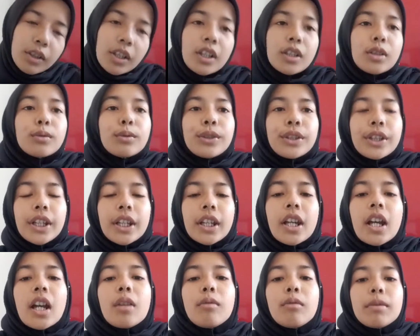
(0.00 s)
Okay,
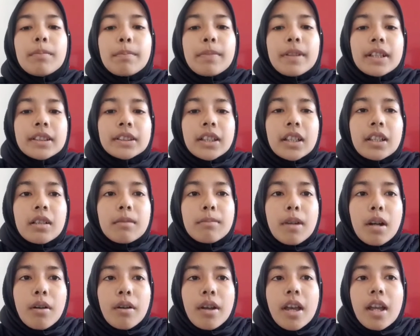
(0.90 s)
today I will present
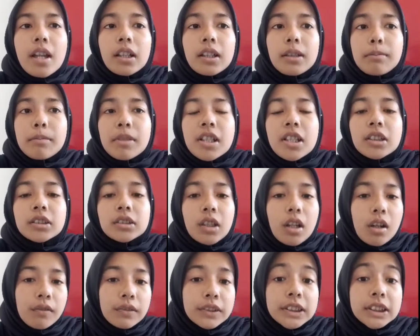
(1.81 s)
about elements
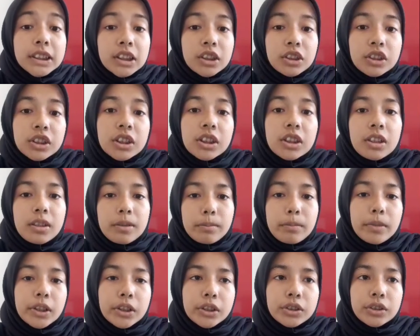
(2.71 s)
of CG
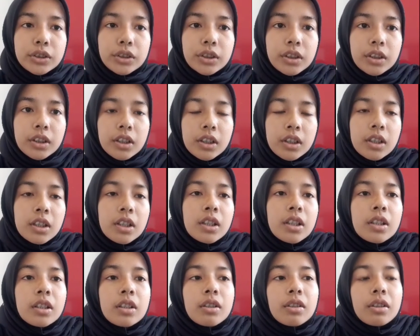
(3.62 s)
image.
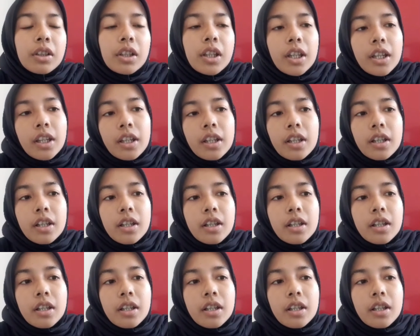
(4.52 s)
Okay,